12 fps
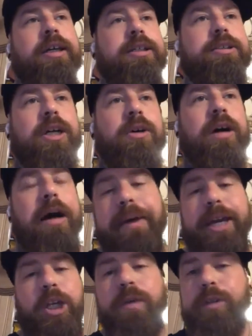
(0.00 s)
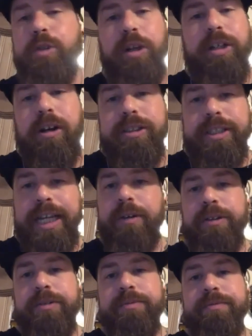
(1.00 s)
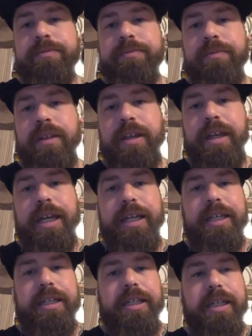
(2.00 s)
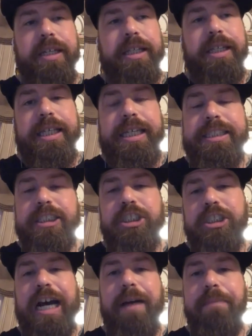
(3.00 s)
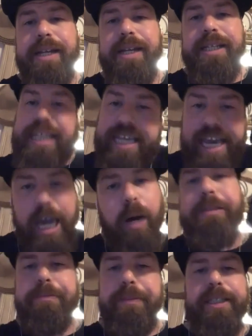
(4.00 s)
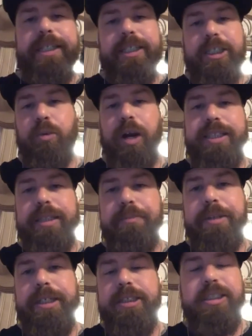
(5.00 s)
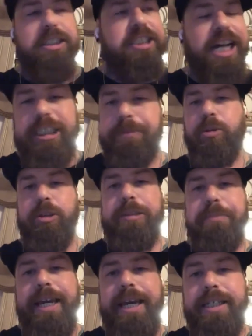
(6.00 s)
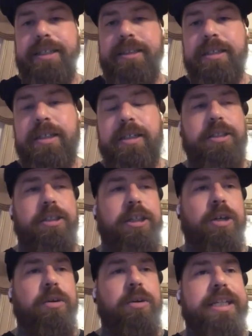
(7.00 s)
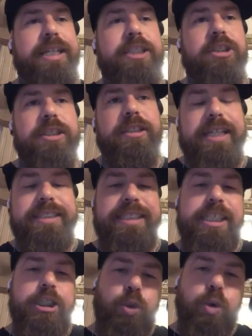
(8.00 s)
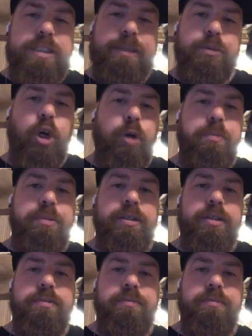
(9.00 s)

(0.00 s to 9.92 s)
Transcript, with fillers: So I'm making over twenty dollars an hour, and it's a job that helps me get to where I need to be. Child support's paid, you know, and these are like I said, it's doors that we're opening,